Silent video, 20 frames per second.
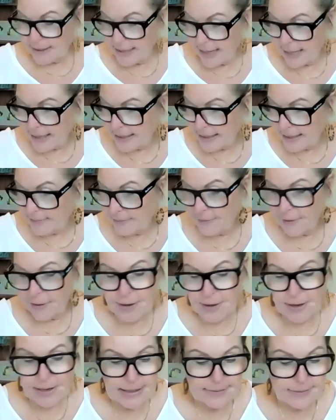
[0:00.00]
take some
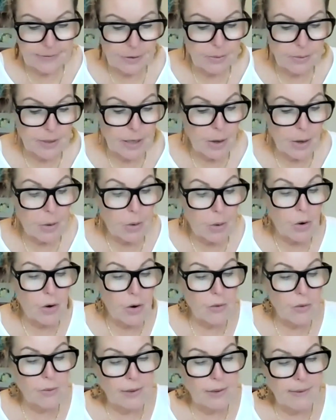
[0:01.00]
photos for me,
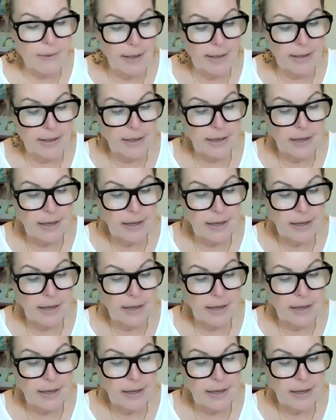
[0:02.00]
or we might